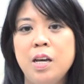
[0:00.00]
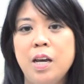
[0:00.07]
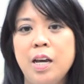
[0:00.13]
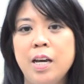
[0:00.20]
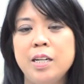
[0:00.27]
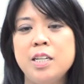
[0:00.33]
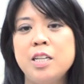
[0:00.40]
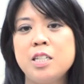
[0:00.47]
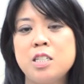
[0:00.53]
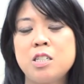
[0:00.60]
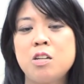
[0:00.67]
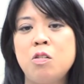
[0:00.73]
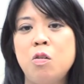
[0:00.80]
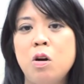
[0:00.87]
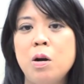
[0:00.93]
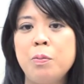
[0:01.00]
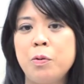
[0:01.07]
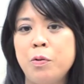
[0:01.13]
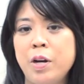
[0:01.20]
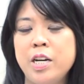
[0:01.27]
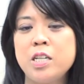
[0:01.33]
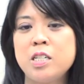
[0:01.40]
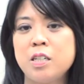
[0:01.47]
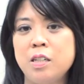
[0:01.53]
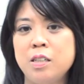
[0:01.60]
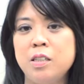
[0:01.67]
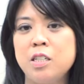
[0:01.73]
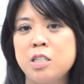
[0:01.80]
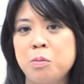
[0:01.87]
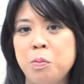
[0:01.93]
and his cooperation in
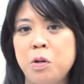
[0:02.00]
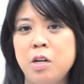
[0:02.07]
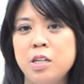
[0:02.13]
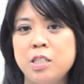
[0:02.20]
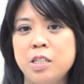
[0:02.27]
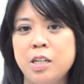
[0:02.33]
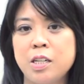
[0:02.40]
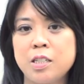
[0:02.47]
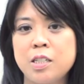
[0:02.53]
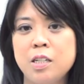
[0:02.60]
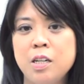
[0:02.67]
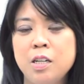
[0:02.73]
this project.